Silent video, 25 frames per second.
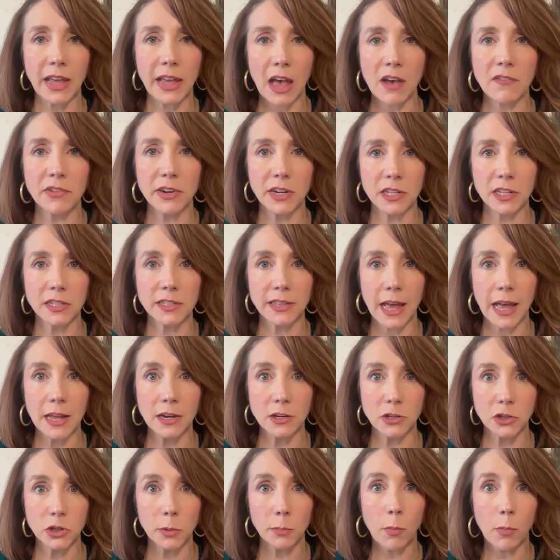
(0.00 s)
evidence
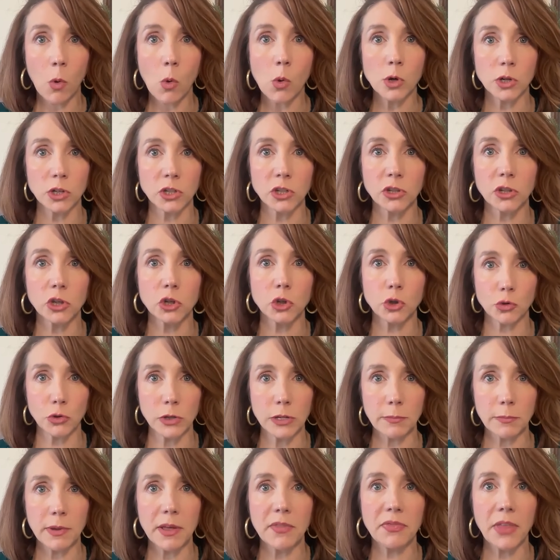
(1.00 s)
that supports the
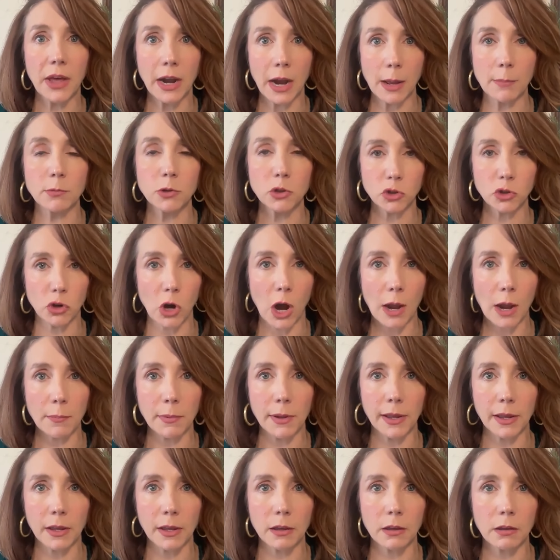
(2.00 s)
treatment that I'm
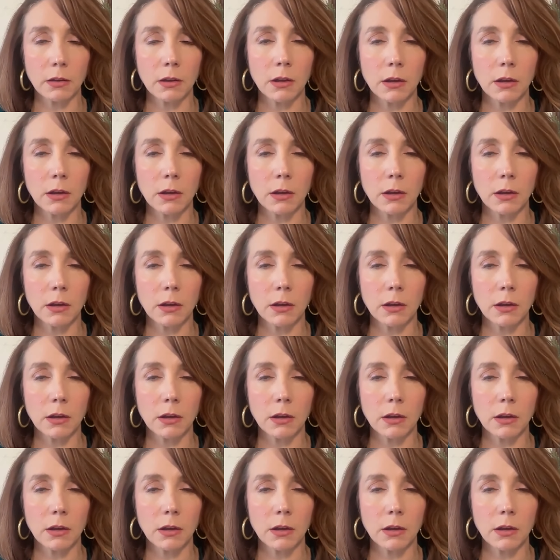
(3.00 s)
describing.